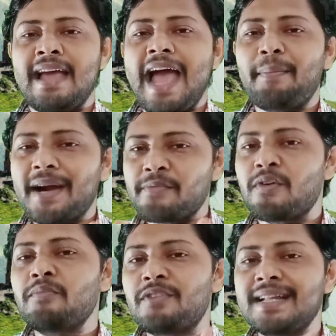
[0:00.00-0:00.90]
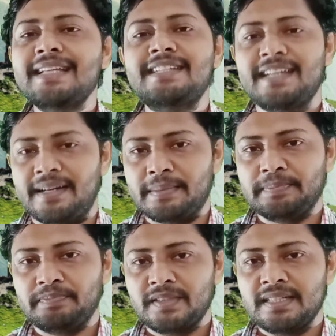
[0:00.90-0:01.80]
Apart from
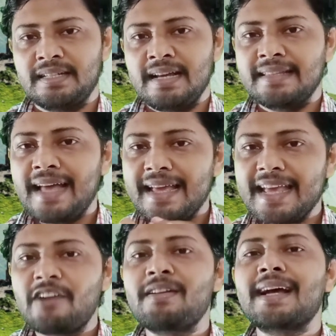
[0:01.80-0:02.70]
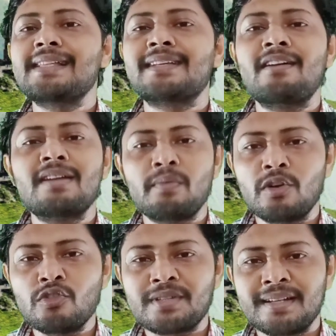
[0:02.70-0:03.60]
religion, the agricultural
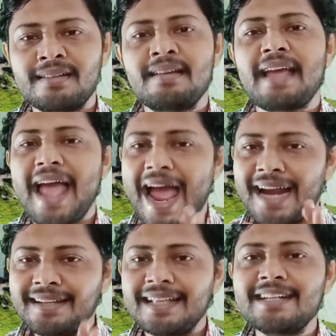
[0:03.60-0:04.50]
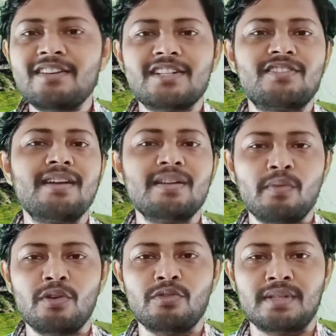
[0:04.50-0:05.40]
revolution and the industrial
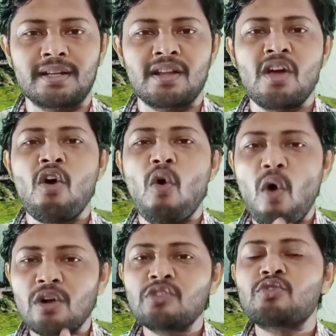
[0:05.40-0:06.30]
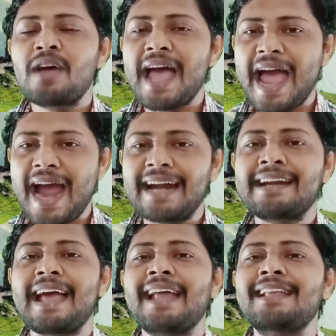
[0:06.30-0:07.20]
revolution also
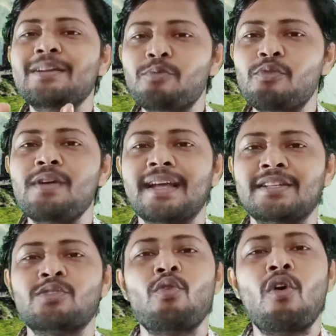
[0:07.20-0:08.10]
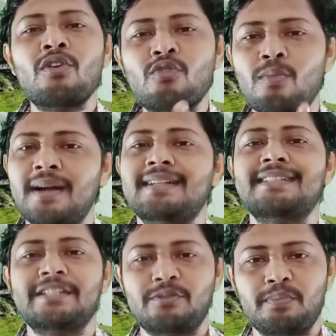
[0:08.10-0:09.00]
had an influence on
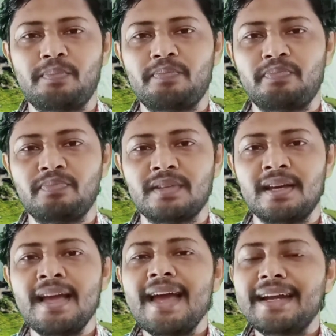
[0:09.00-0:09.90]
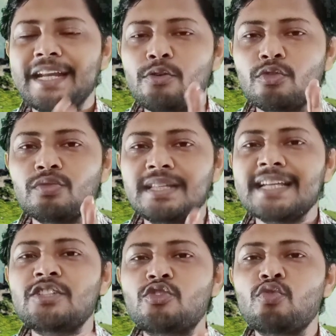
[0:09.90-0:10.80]
Romanticism. Due to
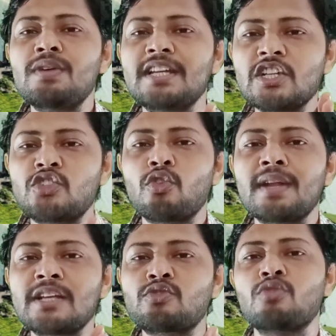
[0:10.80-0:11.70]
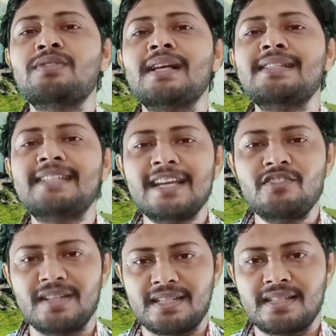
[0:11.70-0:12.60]
these two historic social
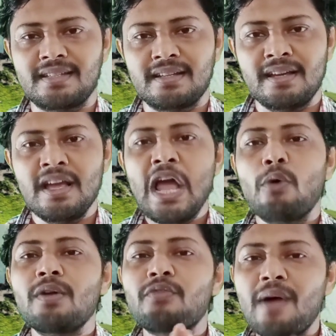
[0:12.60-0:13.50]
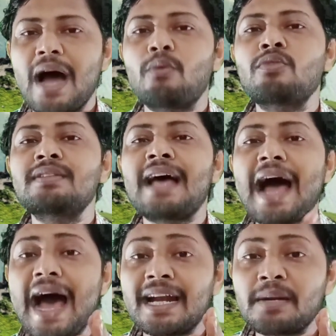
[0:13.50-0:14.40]
changes, we found the
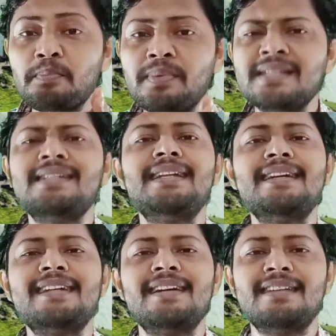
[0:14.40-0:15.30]
unprecedented